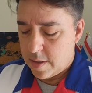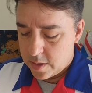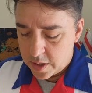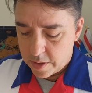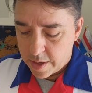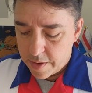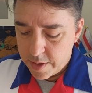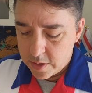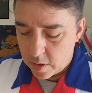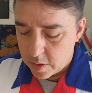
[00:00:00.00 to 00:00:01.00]
So I gave these
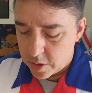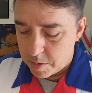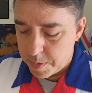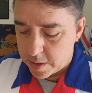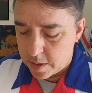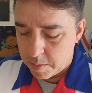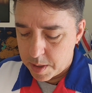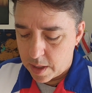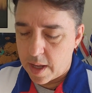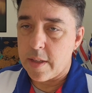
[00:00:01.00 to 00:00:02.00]
all a good mixing, but a
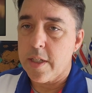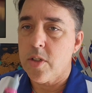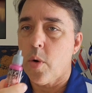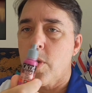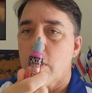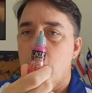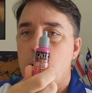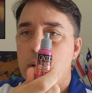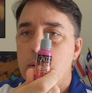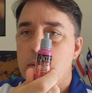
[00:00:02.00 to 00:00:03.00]
lot of these older
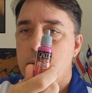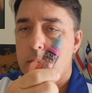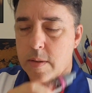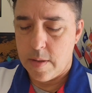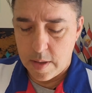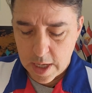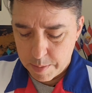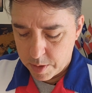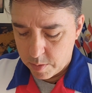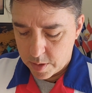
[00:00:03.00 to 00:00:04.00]

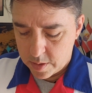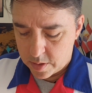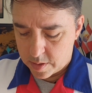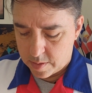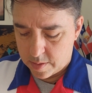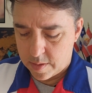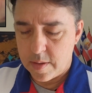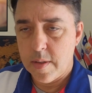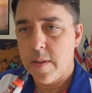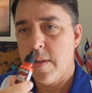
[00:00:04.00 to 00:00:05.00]
labeled ones,
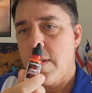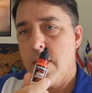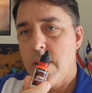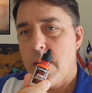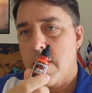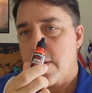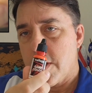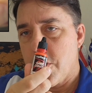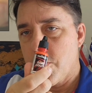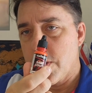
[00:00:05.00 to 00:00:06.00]
the
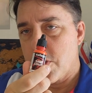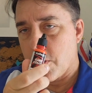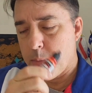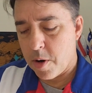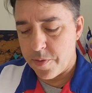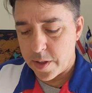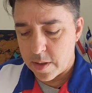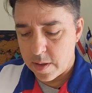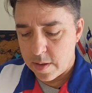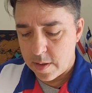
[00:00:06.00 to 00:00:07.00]
new ones are perfect,
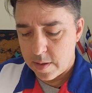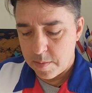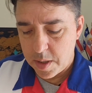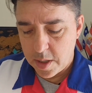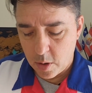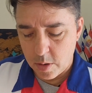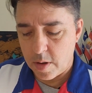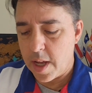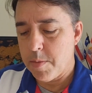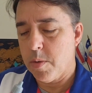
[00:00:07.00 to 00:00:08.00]
but the older
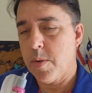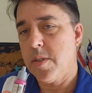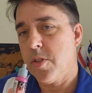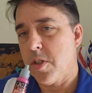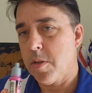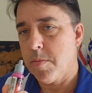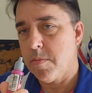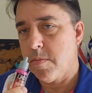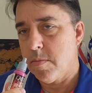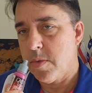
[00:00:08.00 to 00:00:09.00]
labeled ones are,
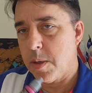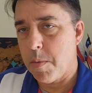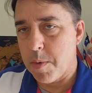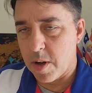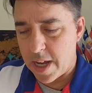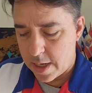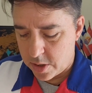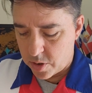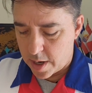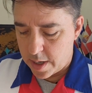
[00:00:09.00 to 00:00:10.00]
some of them are kind of
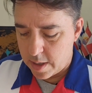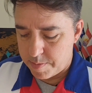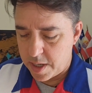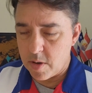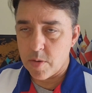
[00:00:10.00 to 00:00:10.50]
dried up. They're